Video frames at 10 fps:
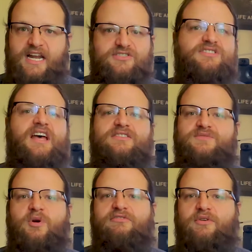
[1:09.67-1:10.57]
I just had the
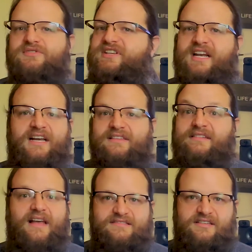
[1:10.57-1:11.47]
smartphone sitting on the
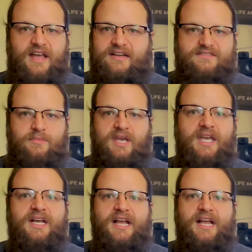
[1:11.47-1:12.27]
desk next to me.